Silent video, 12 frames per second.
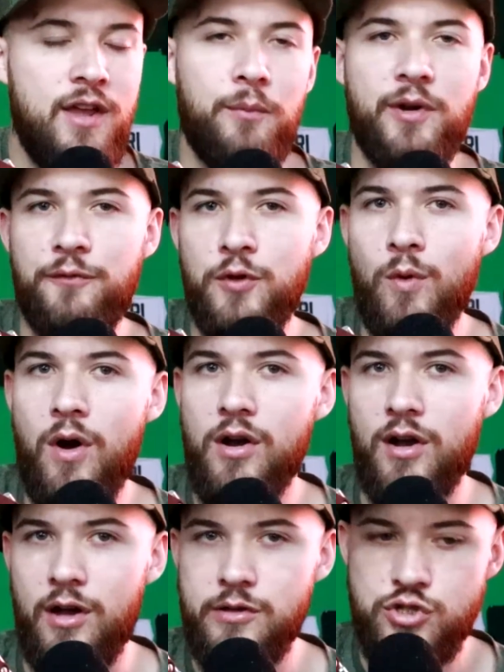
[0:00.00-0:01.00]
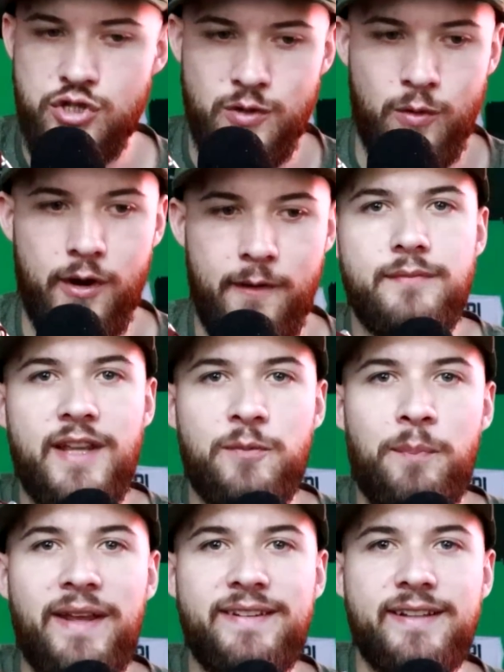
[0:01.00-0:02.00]
but if you are unsure, that's
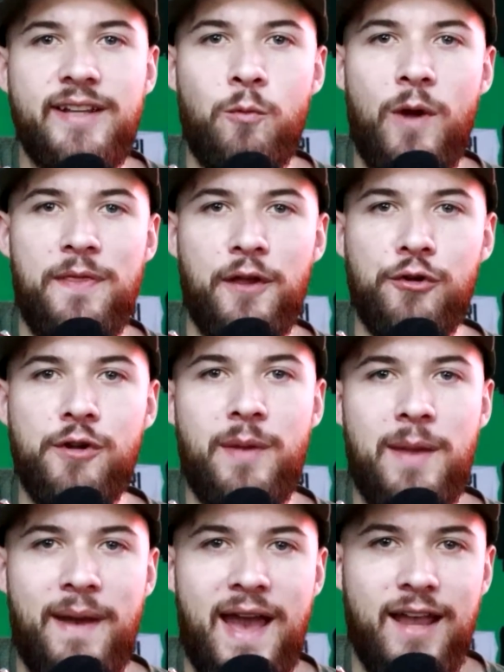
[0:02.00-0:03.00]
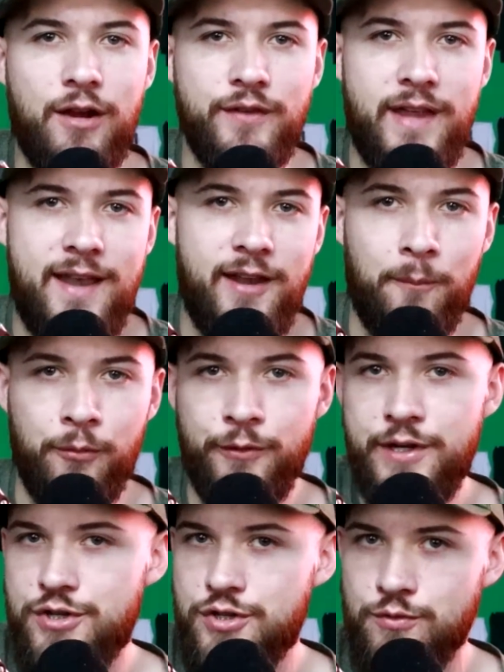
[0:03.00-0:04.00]
basically when the Green Bay Packers end up
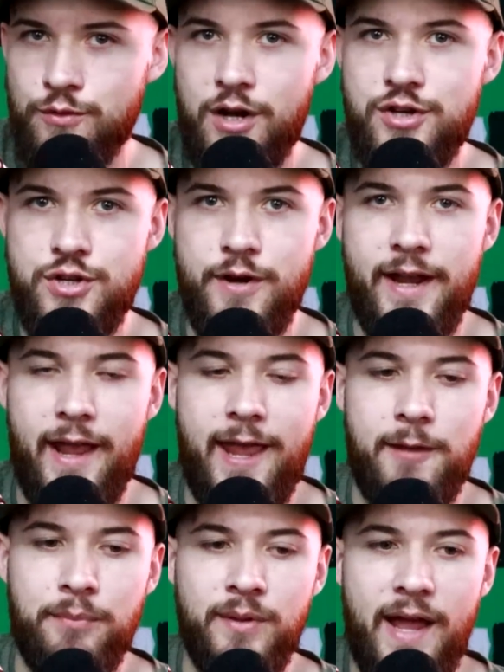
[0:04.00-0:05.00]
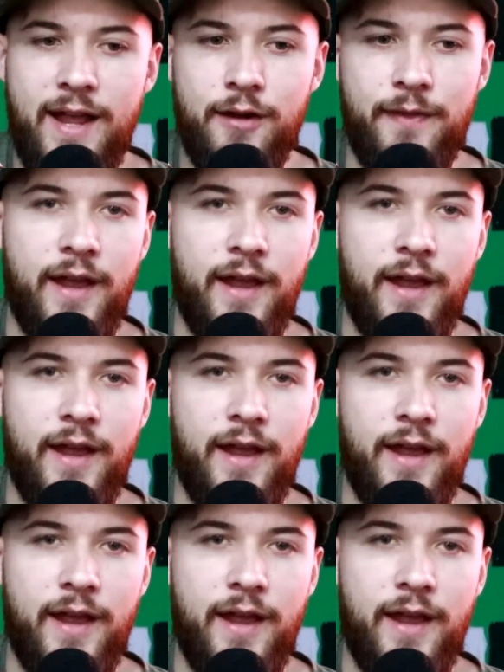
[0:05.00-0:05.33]
restructuring a player.